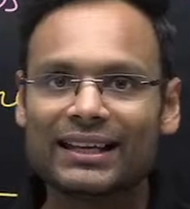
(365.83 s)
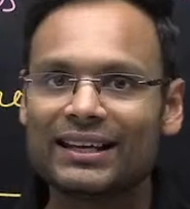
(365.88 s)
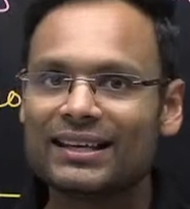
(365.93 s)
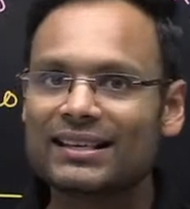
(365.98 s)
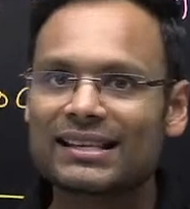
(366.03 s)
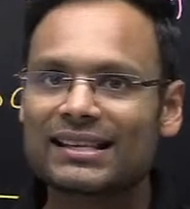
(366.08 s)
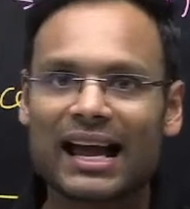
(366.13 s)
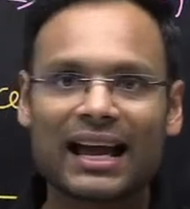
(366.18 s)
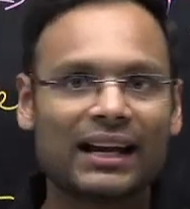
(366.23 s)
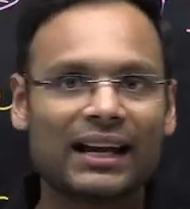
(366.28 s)

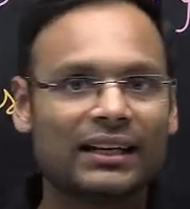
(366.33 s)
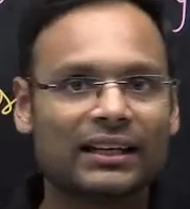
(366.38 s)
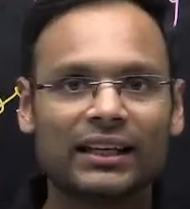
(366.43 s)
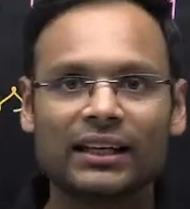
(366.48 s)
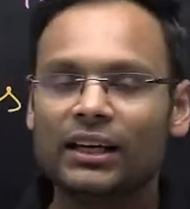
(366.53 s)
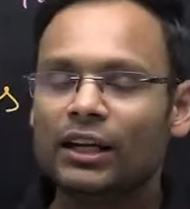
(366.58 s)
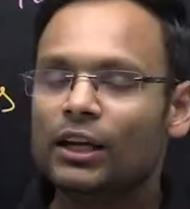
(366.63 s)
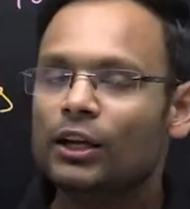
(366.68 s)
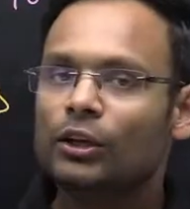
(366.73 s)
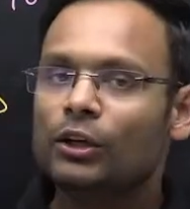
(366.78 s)
is
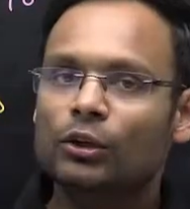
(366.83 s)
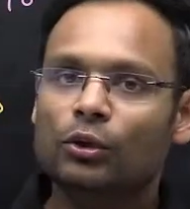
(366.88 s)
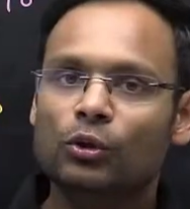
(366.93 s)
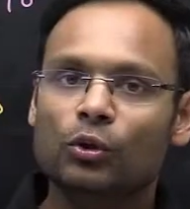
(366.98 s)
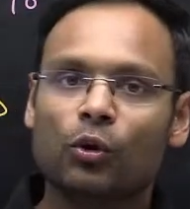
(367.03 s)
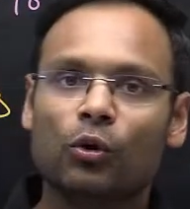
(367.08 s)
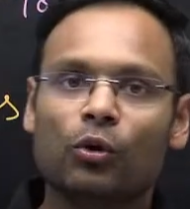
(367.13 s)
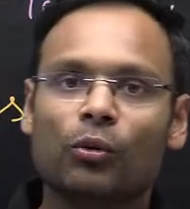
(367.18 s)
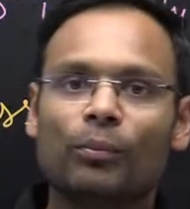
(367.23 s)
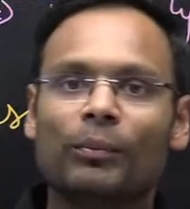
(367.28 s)
IIT,
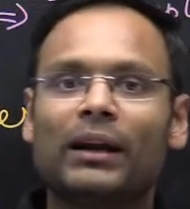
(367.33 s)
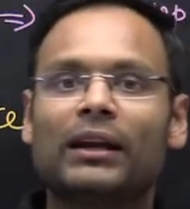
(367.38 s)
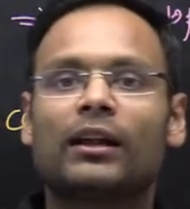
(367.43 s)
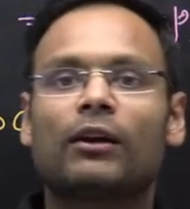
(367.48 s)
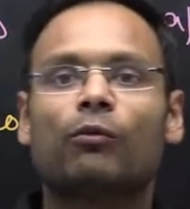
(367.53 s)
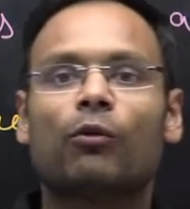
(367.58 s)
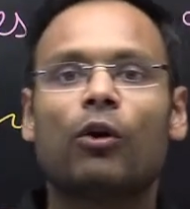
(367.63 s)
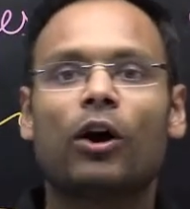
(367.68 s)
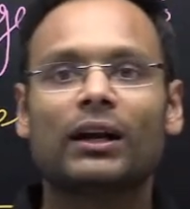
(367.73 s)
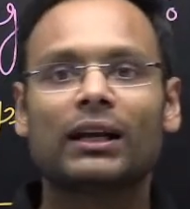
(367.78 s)
no
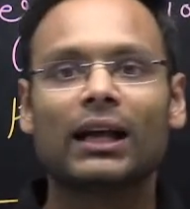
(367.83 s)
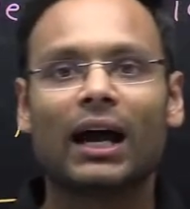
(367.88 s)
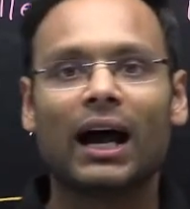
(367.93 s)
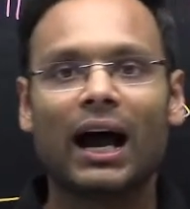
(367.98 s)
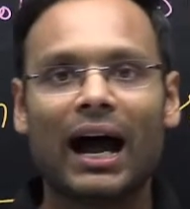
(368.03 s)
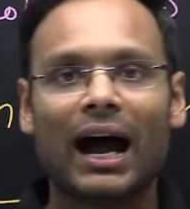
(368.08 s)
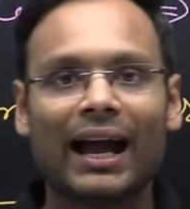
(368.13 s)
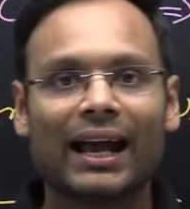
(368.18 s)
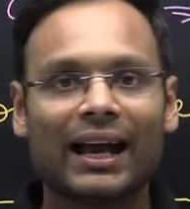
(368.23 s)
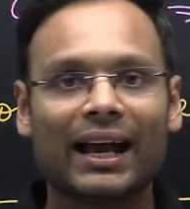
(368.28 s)
matter what.
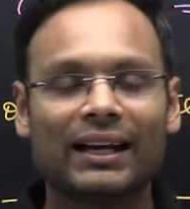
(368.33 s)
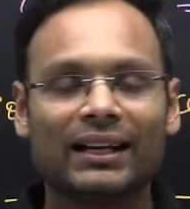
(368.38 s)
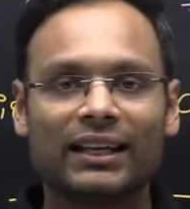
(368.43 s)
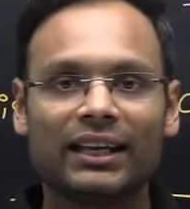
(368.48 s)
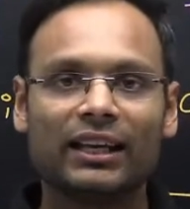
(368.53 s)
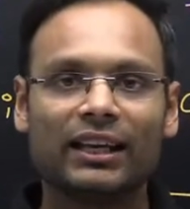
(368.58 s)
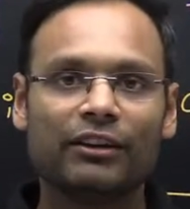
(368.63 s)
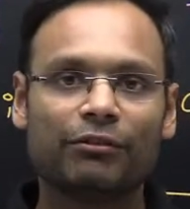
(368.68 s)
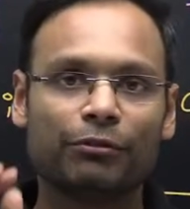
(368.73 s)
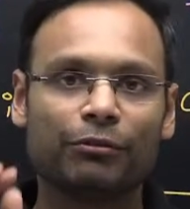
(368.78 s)

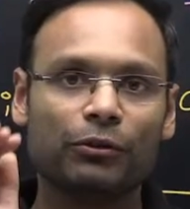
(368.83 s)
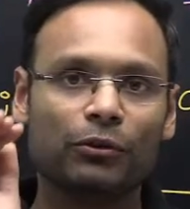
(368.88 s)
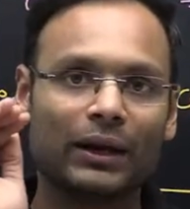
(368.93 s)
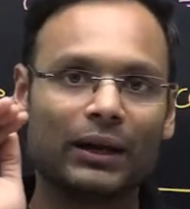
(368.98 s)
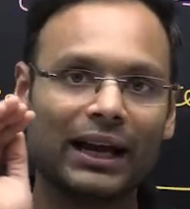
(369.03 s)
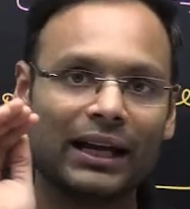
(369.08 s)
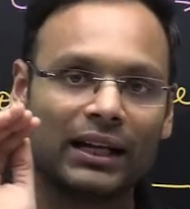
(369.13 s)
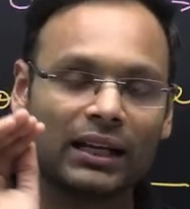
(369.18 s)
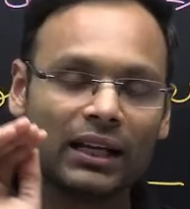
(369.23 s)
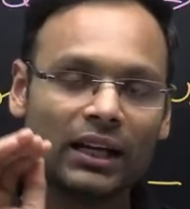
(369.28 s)
IIT, if you
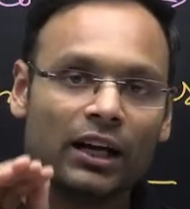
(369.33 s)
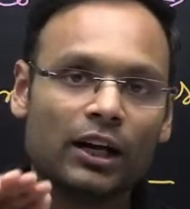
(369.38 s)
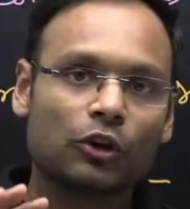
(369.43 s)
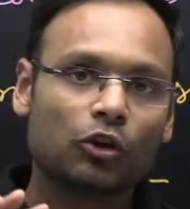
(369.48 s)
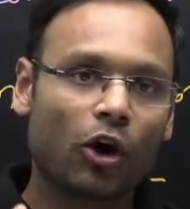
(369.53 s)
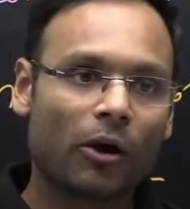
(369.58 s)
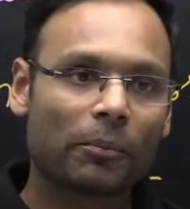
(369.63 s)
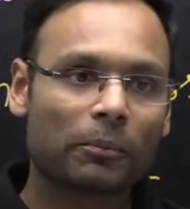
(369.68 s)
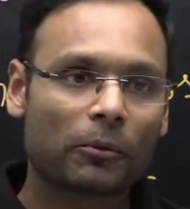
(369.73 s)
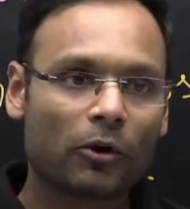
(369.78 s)
get
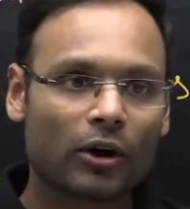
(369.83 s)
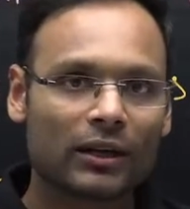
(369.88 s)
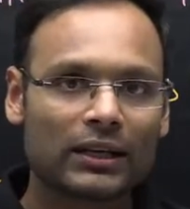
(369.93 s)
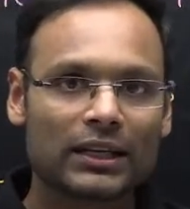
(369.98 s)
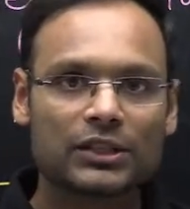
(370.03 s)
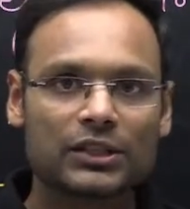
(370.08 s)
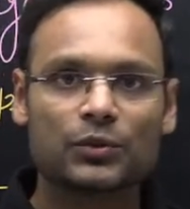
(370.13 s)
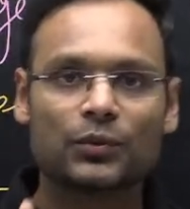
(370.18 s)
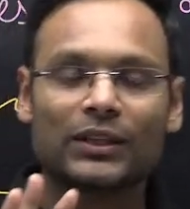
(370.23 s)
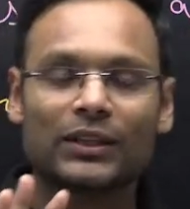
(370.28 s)
top
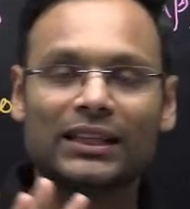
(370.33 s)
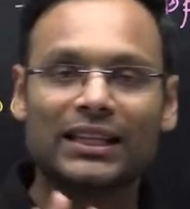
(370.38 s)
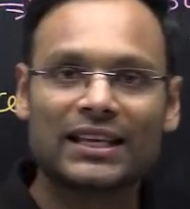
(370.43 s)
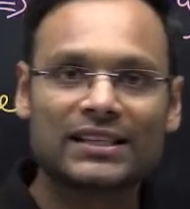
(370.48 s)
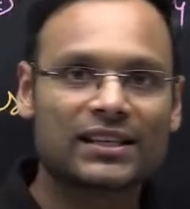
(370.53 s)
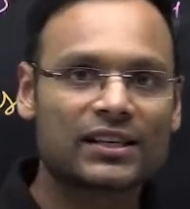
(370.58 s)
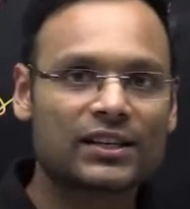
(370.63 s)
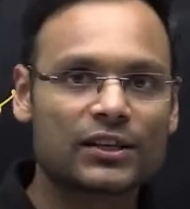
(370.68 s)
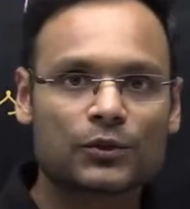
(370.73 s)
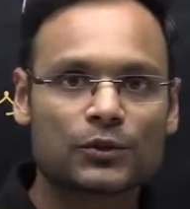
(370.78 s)
college with
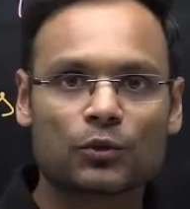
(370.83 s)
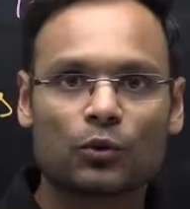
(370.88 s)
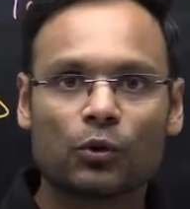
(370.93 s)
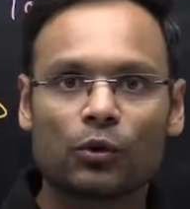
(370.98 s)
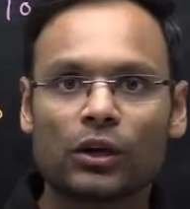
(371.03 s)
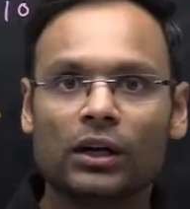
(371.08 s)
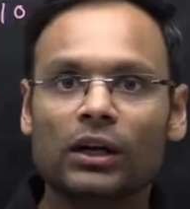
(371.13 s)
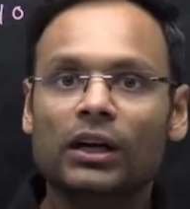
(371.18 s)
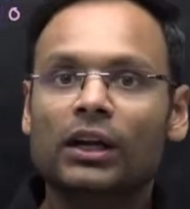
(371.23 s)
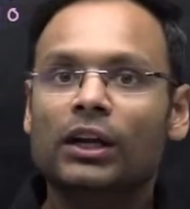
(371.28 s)
lesser
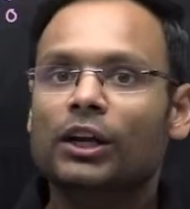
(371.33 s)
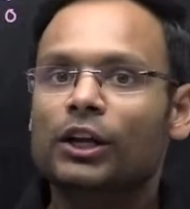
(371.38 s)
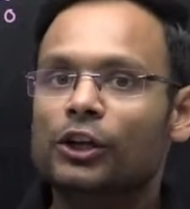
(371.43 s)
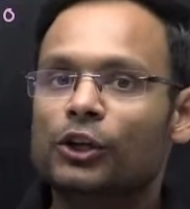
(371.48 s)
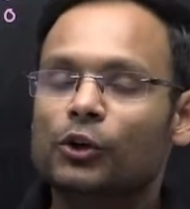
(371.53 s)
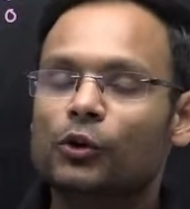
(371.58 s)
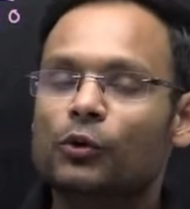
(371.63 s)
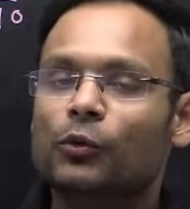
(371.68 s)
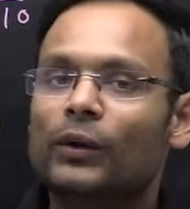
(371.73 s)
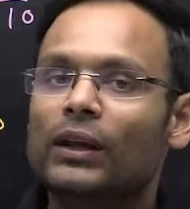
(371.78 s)
score,
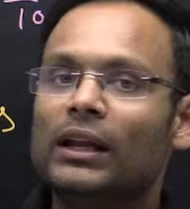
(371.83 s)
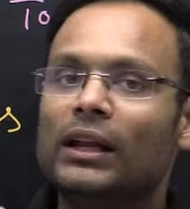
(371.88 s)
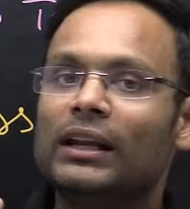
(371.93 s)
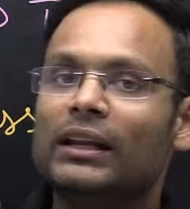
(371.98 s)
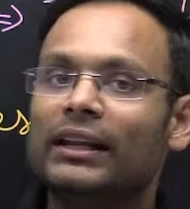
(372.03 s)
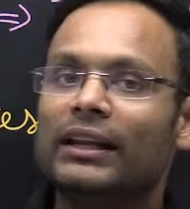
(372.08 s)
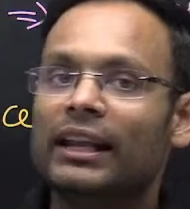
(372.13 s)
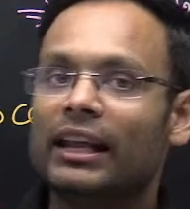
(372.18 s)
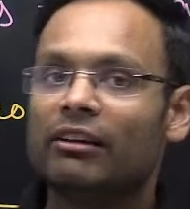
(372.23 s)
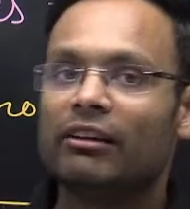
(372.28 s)
you will
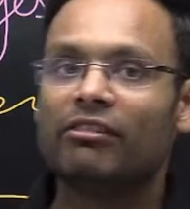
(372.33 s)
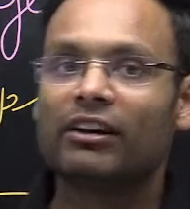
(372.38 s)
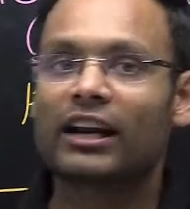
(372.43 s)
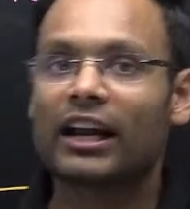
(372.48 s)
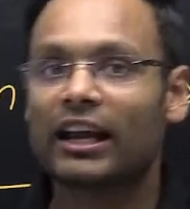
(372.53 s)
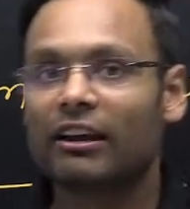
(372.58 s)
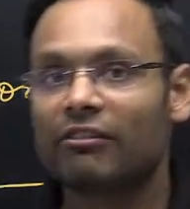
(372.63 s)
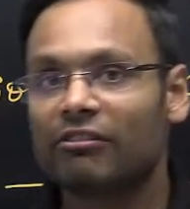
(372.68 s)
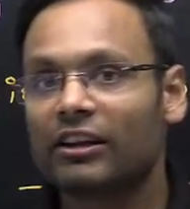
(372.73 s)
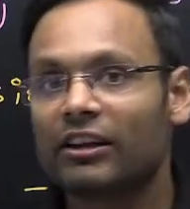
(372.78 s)
never
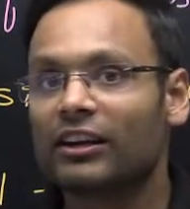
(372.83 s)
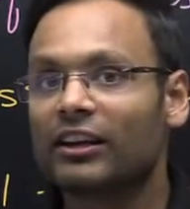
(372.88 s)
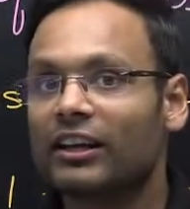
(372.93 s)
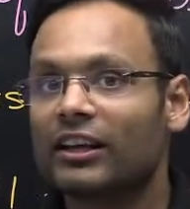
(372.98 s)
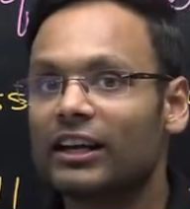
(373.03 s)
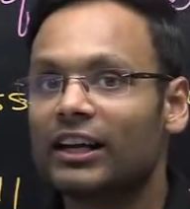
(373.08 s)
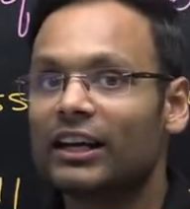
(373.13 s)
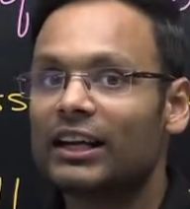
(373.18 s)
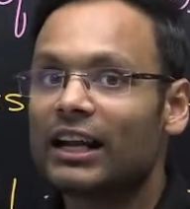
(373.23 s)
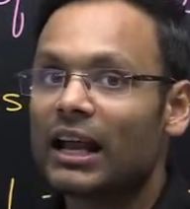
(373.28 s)
ever
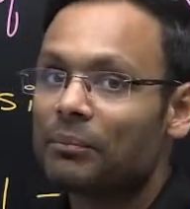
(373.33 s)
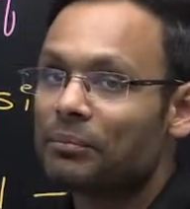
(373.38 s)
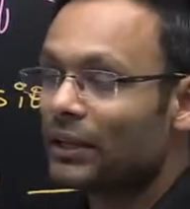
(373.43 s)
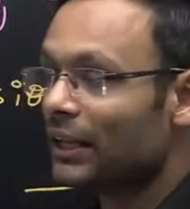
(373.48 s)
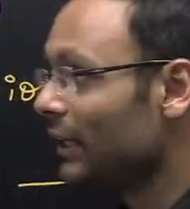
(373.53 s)
regret, I'm